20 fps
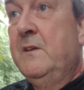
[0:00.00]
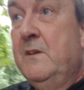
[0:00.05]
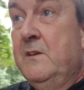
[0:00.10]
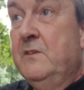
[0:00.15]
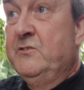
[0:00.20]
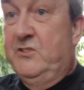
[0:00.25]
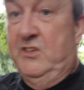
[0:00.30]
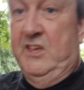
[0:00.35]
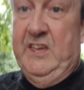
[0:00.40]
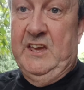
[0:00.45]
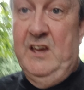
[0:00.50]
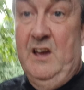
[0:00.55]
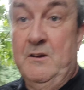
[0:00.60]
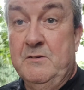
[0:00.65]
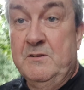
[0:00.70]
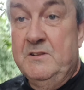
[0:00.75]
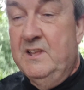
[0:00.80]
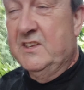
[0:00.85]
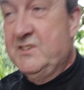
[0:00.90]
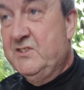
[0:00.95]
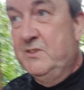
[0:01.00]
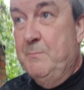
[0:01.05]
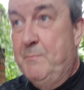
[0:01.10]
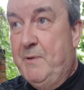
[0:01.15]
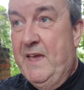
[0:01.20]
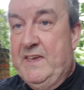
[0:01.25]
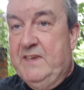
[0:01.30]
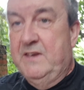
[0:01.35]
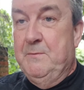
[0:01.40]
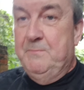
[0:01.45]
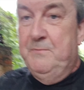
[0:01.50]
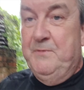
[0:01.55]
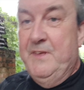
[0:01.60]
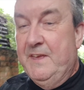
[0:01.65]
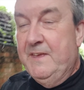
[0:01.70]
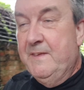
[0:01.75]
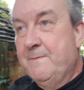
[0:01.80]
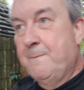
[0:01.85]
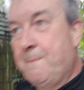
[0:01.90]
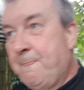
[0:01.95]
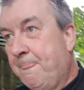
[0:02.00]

So there you go, that's the Peckham thing.